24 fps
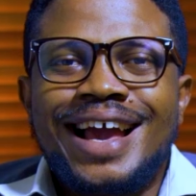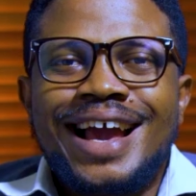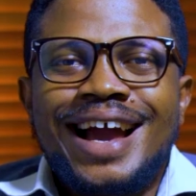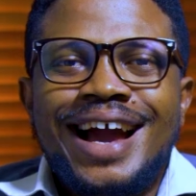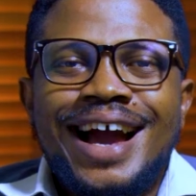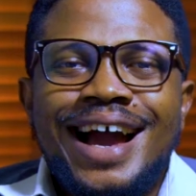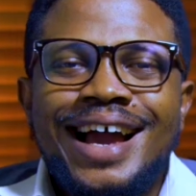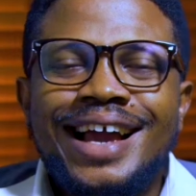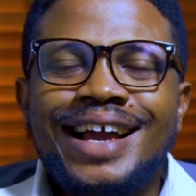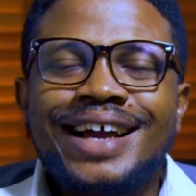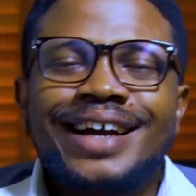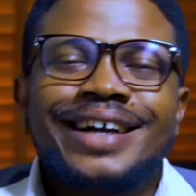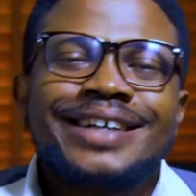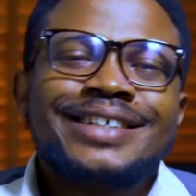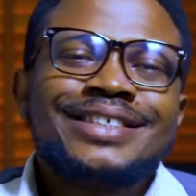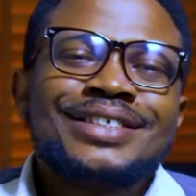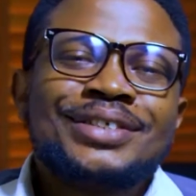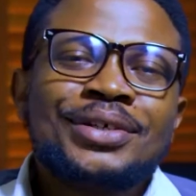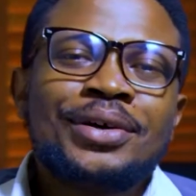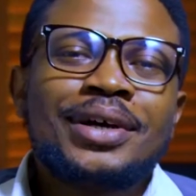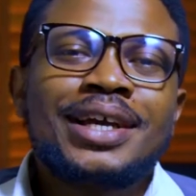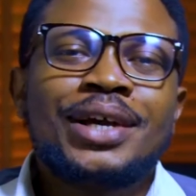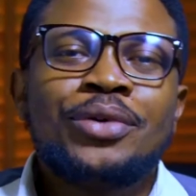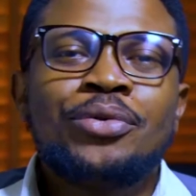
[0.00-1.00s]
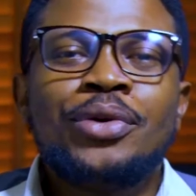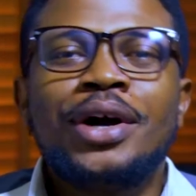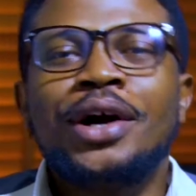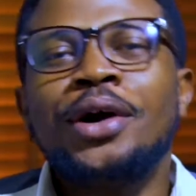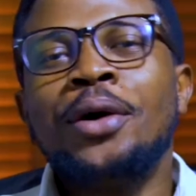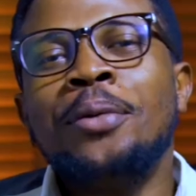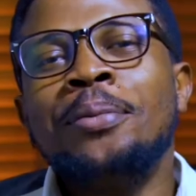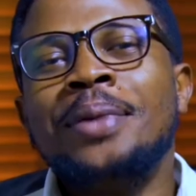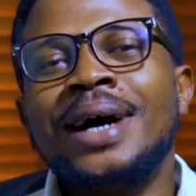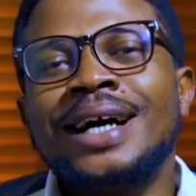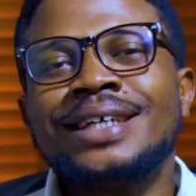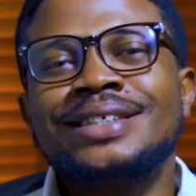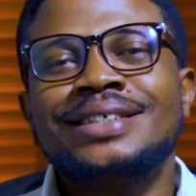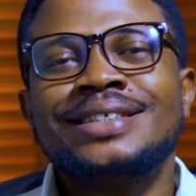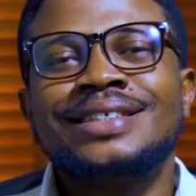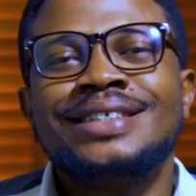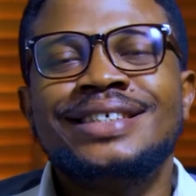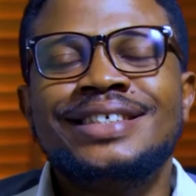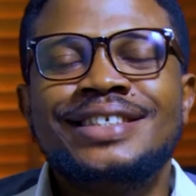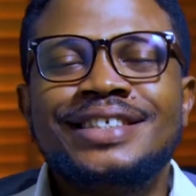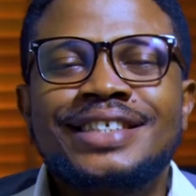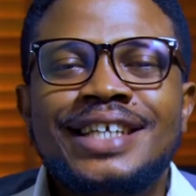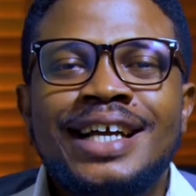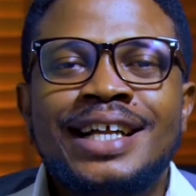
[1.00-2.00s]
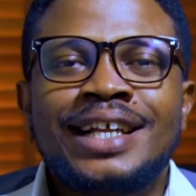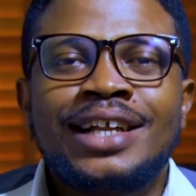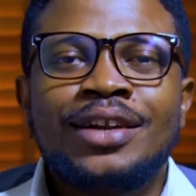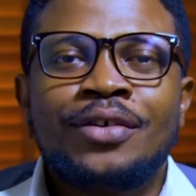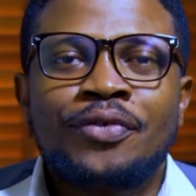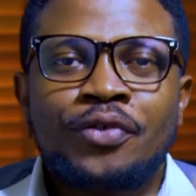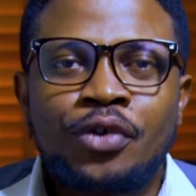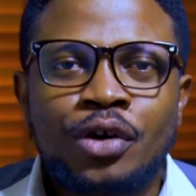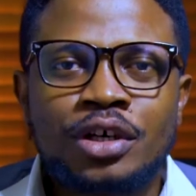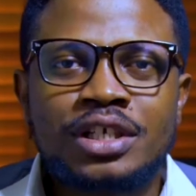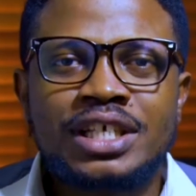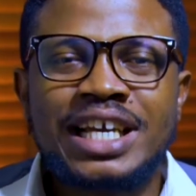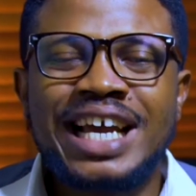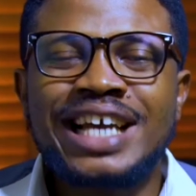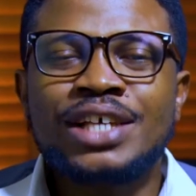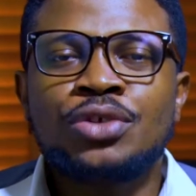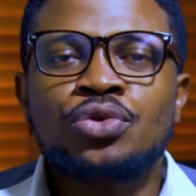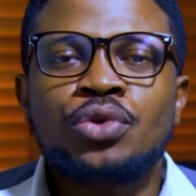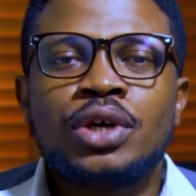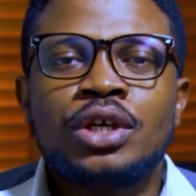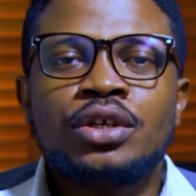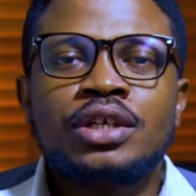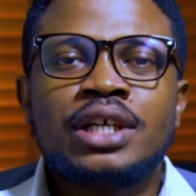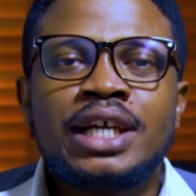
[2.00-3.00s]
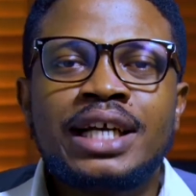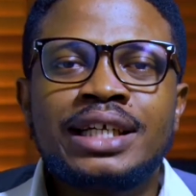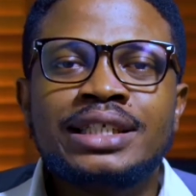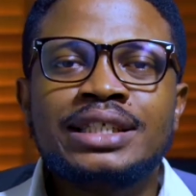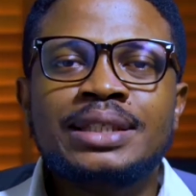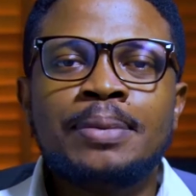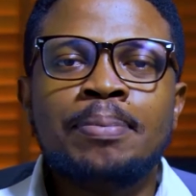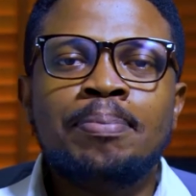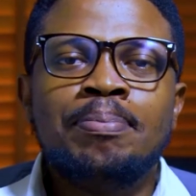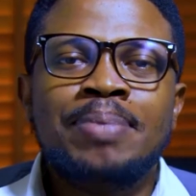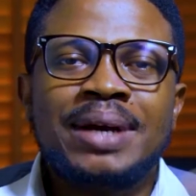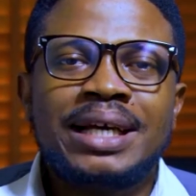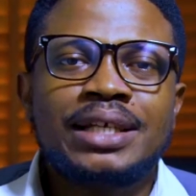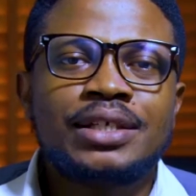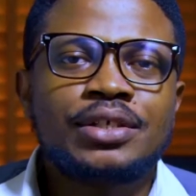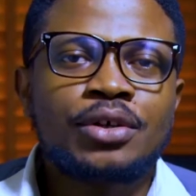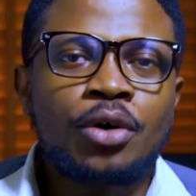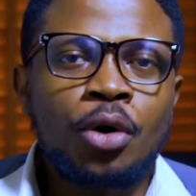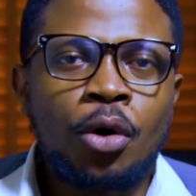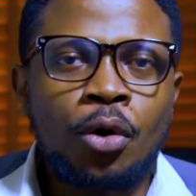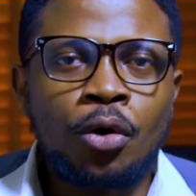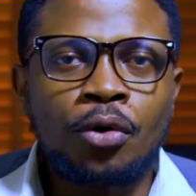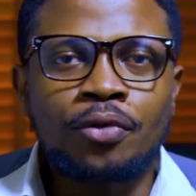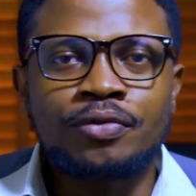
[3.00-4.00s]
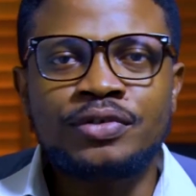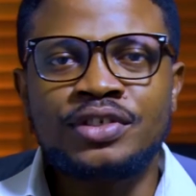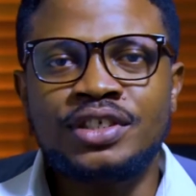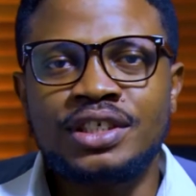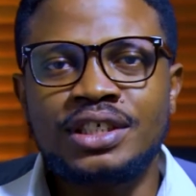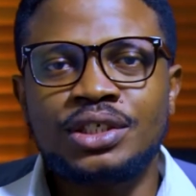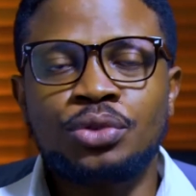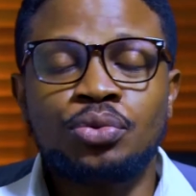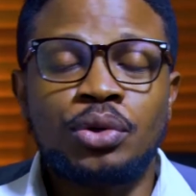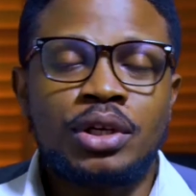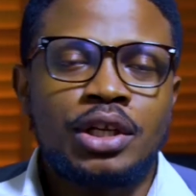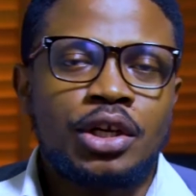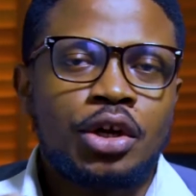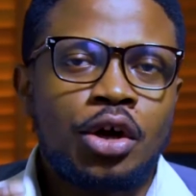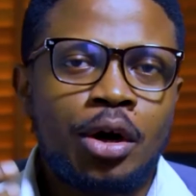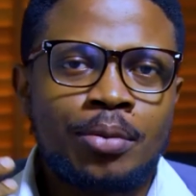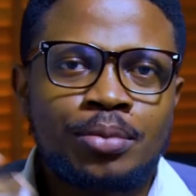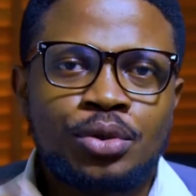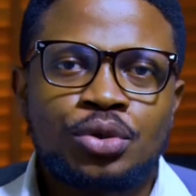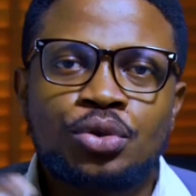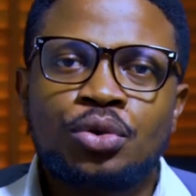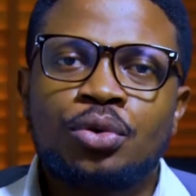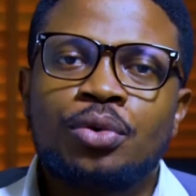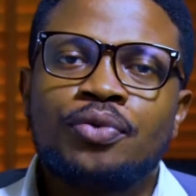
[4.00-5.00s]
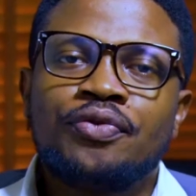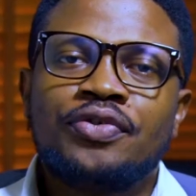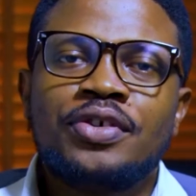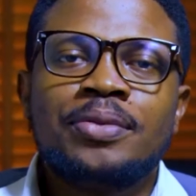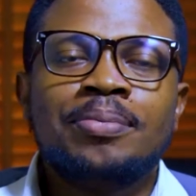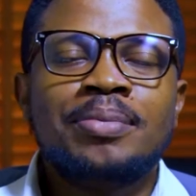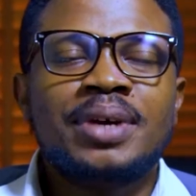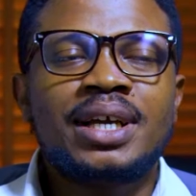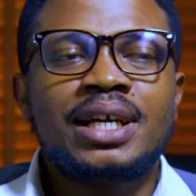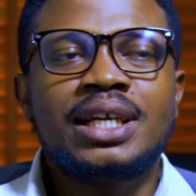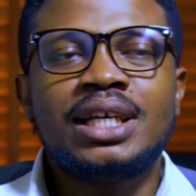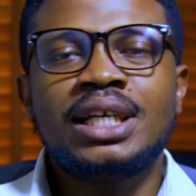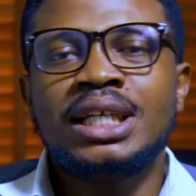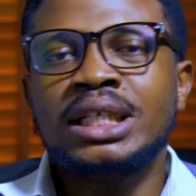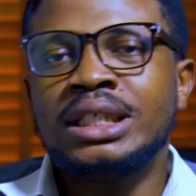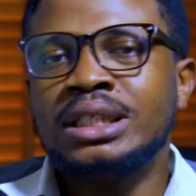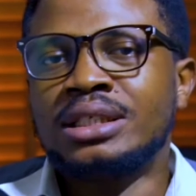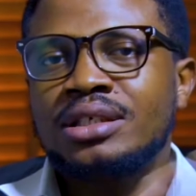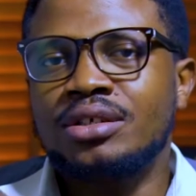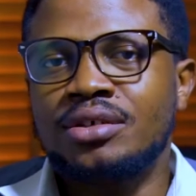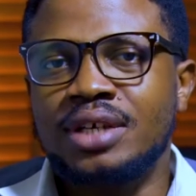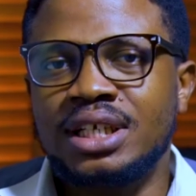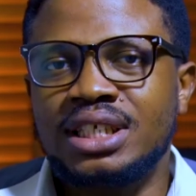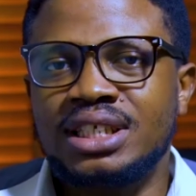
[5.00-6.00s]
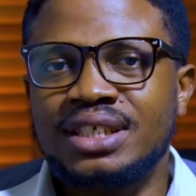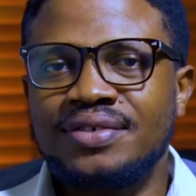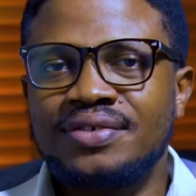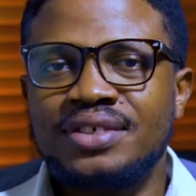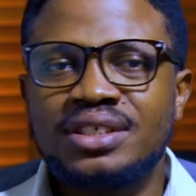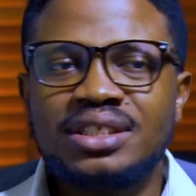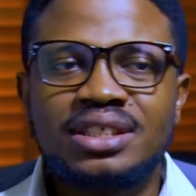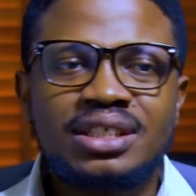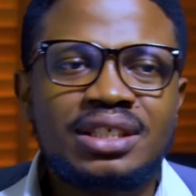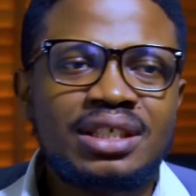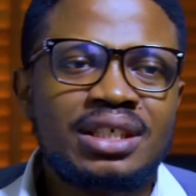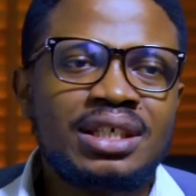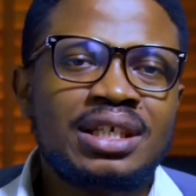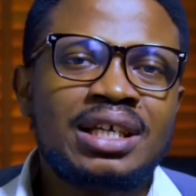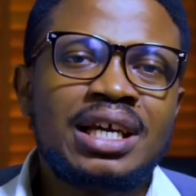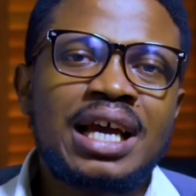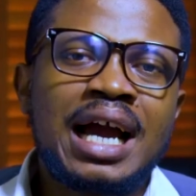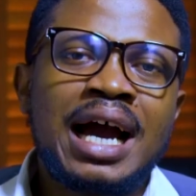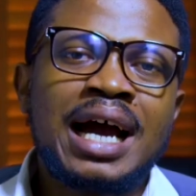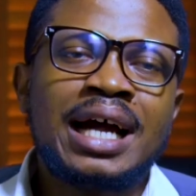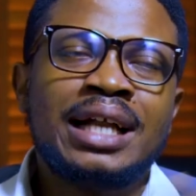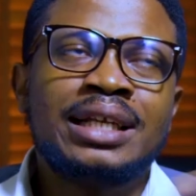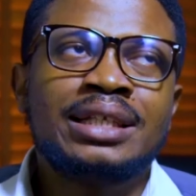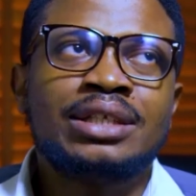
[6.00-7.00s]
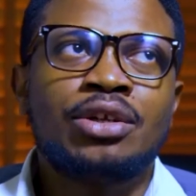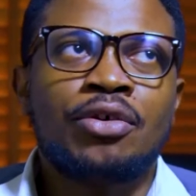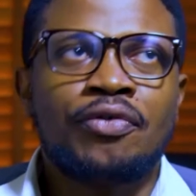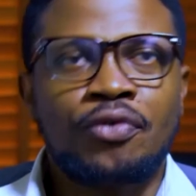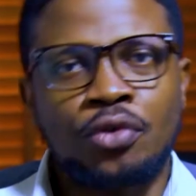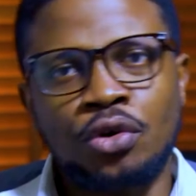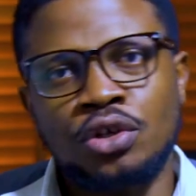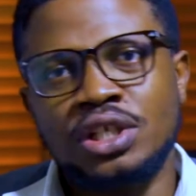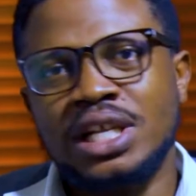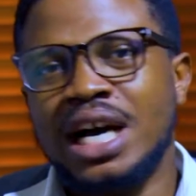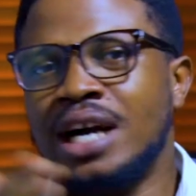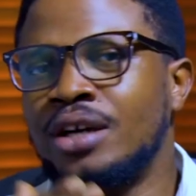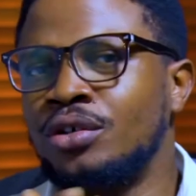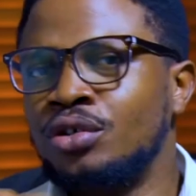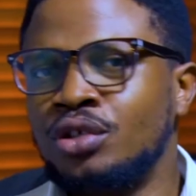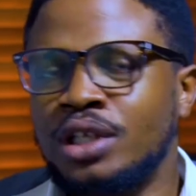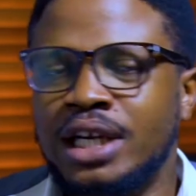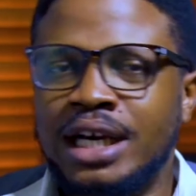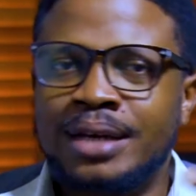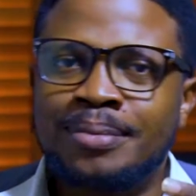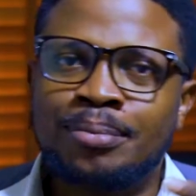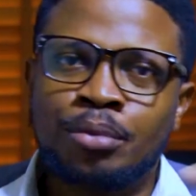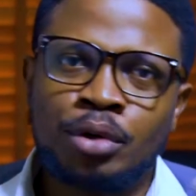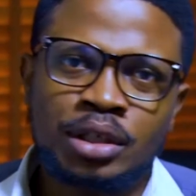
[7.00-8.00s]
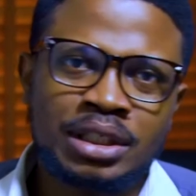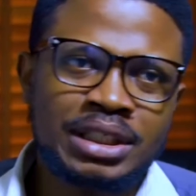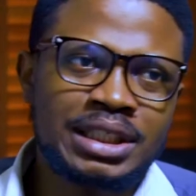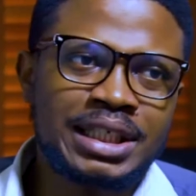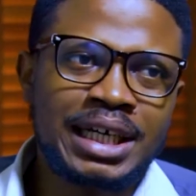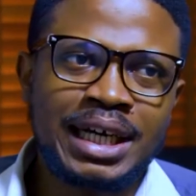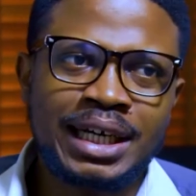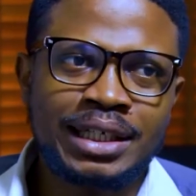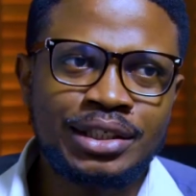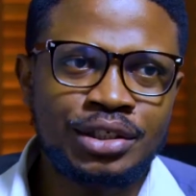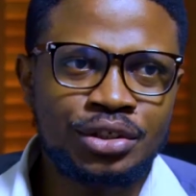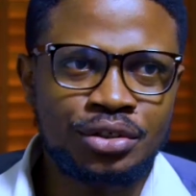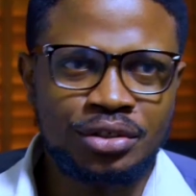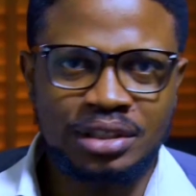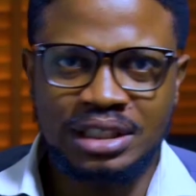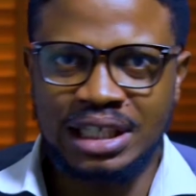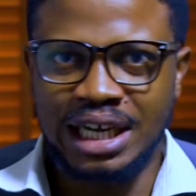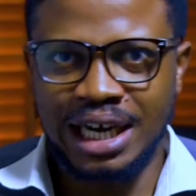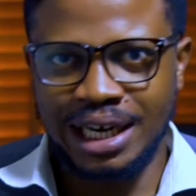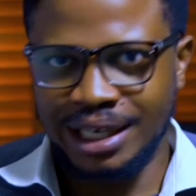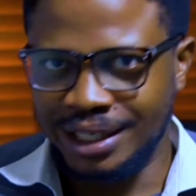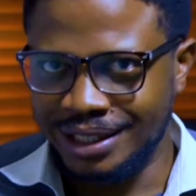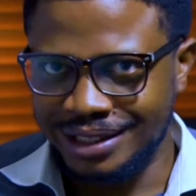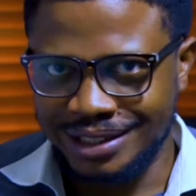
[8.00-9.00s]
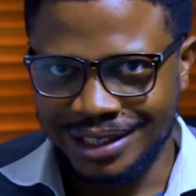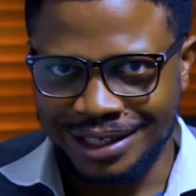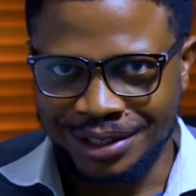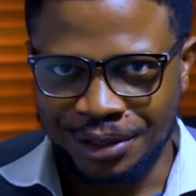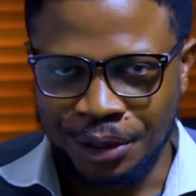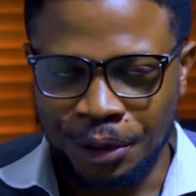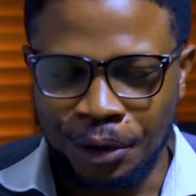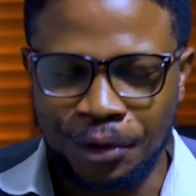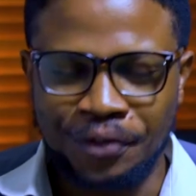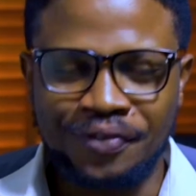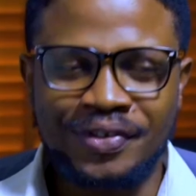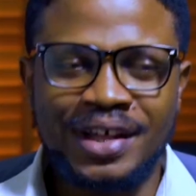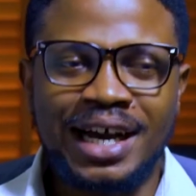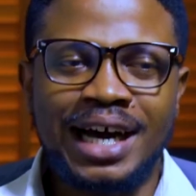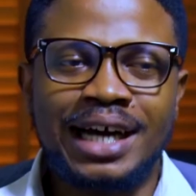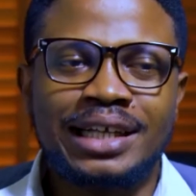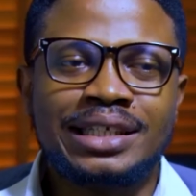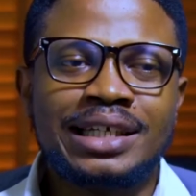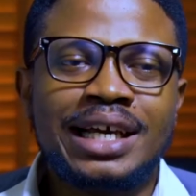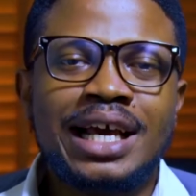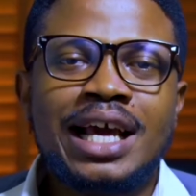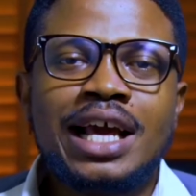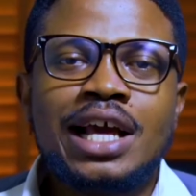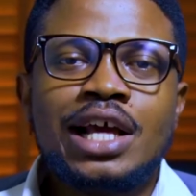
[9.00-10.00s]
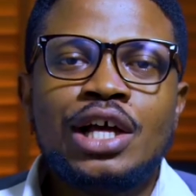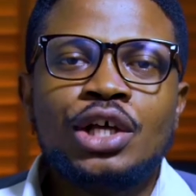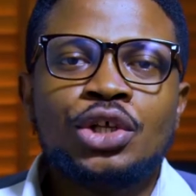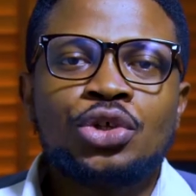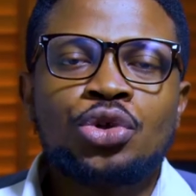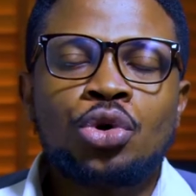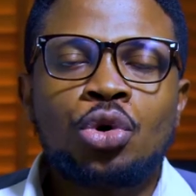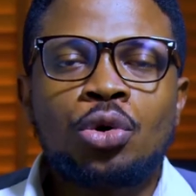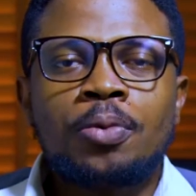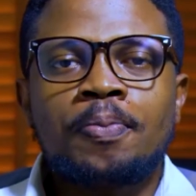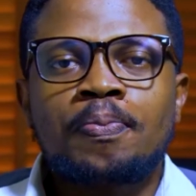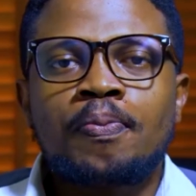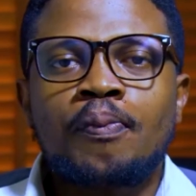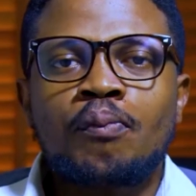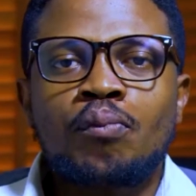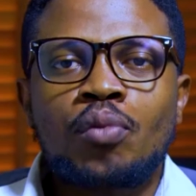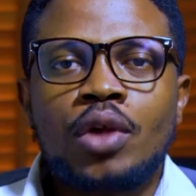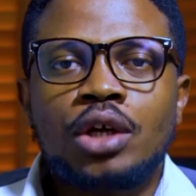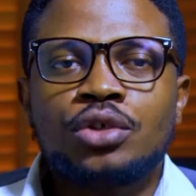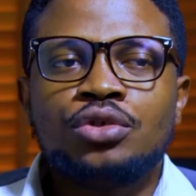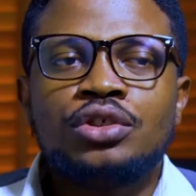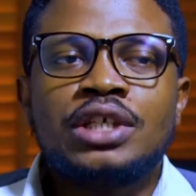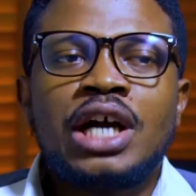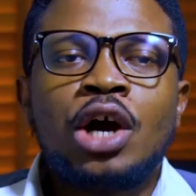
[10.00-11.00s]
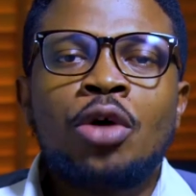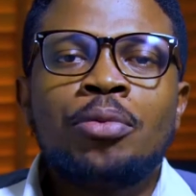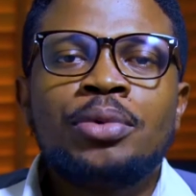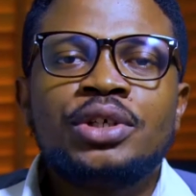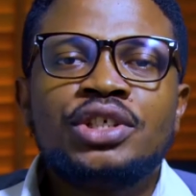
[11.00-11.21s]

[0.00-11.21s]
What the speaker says: Hi guys, okay, welcome back to this channel. Of course, here is where you get the best of gist when it comes to filmmaking, creativity, and of course how you can monetize your talent and all of that. So today I'll be